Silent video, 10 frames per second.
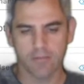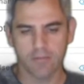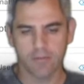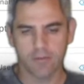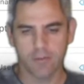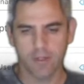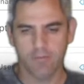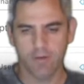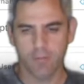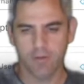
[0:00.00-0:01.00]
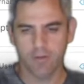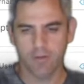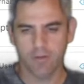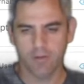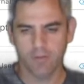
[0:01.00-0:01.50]
you have the
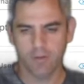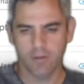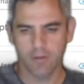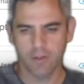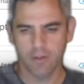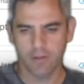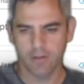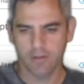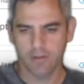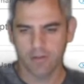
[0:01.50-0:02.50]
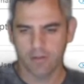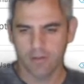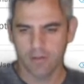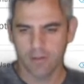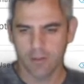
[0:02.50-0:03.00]
ability of either
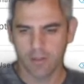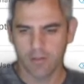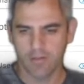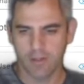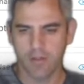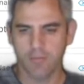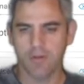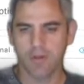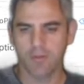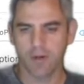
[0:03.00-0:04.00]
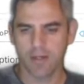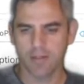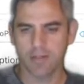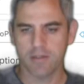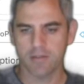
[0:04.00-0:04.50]
continuing the
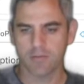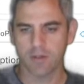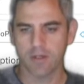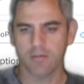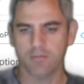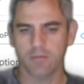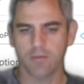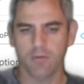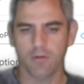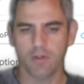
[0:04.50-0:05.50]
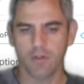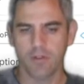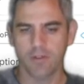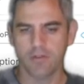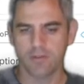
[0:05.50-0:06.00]
process, right? Or you
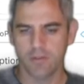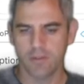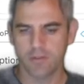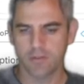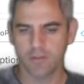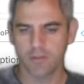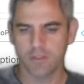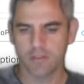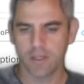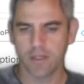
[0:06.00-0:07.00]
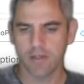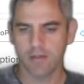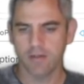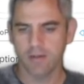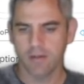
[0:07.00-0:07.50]
could certainly say,
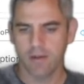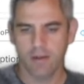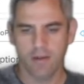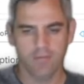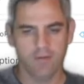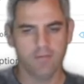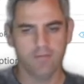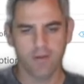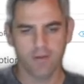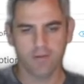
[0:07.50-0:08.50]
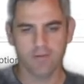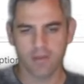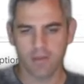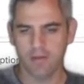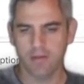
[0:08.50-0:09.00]
hey, if he fails
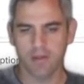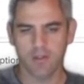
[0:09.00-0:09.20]
authentication